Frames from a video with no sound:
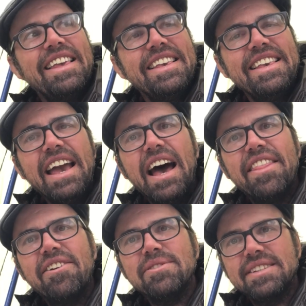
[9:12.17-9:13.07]
Yeah,
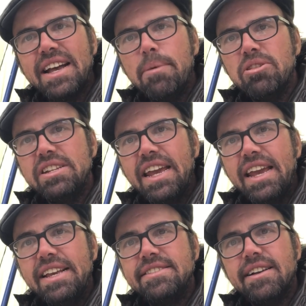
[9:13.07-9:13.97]
there was a couple of
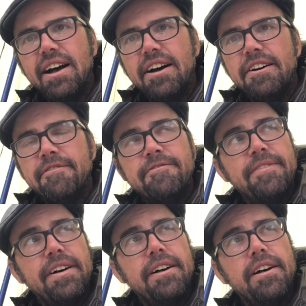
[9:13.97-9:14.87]
days of